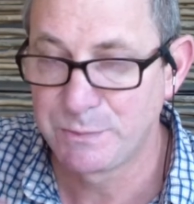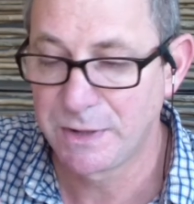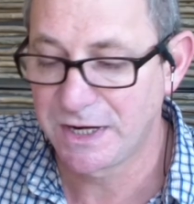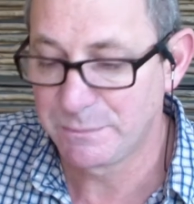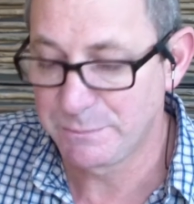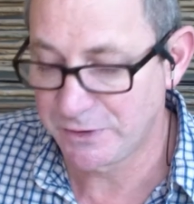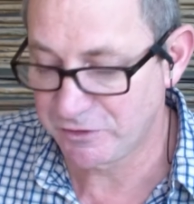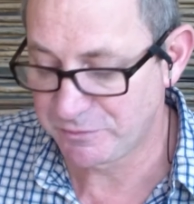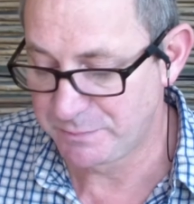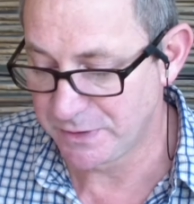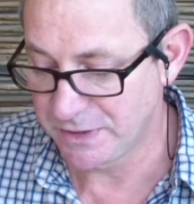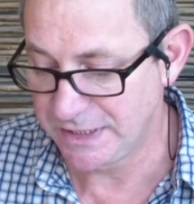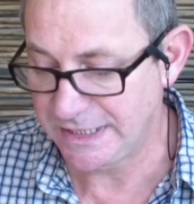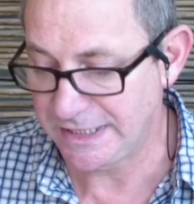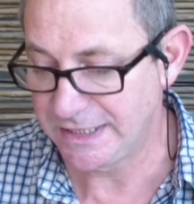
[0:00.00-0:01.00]
a bit of
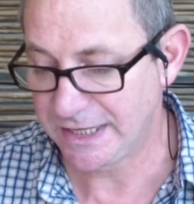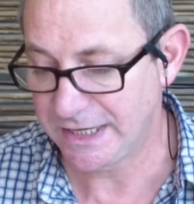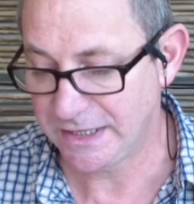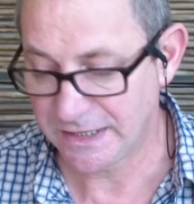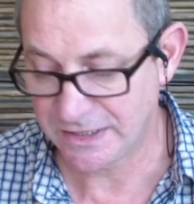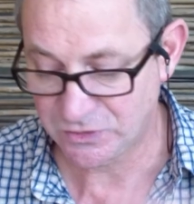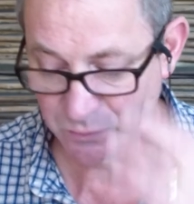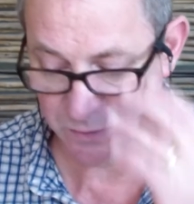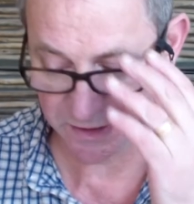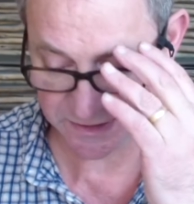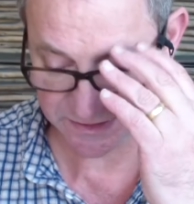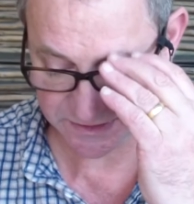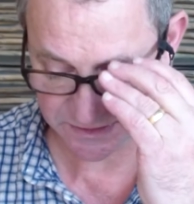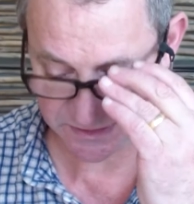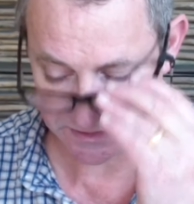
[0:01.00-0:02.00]
Burley in there, as well
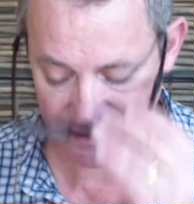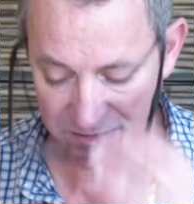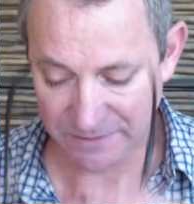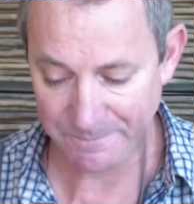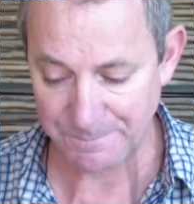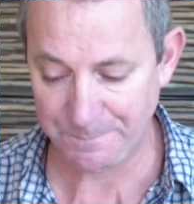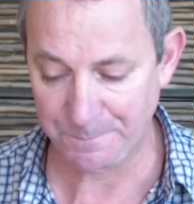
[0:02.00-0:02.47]
as a